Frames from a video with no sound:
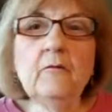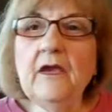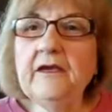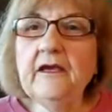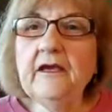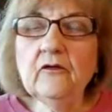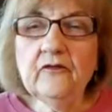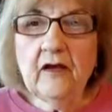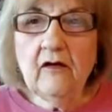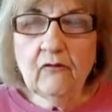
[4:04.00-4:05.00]
making
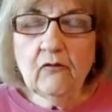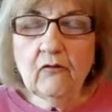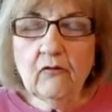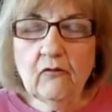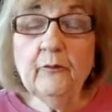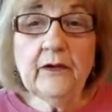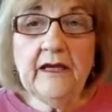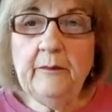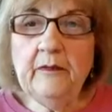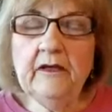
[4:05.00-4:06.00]
yourself wrong,
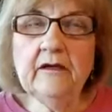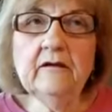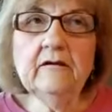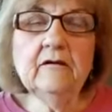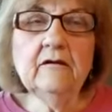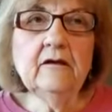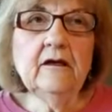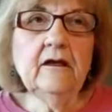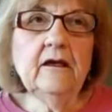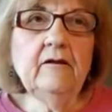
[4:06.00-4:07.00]
blaming,
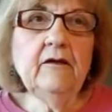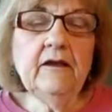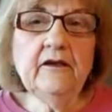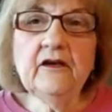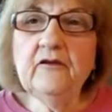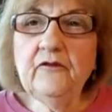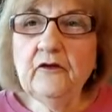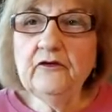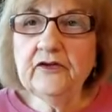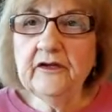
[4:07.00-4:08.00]
in
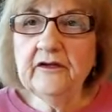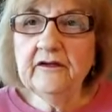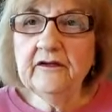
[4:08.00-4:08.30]
confusion.